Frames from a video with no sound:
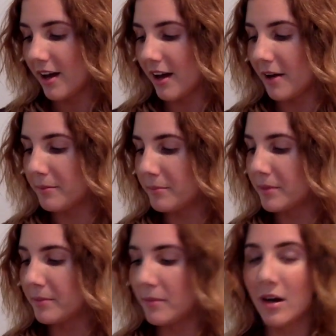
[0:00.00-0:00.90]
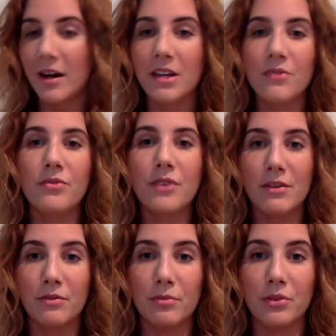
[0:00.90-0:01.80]
But my
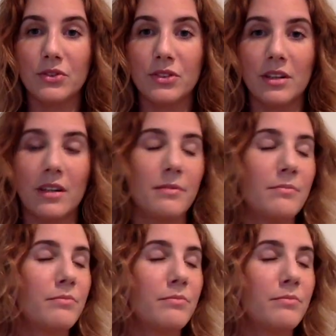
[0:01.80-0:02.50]
favourite bronzer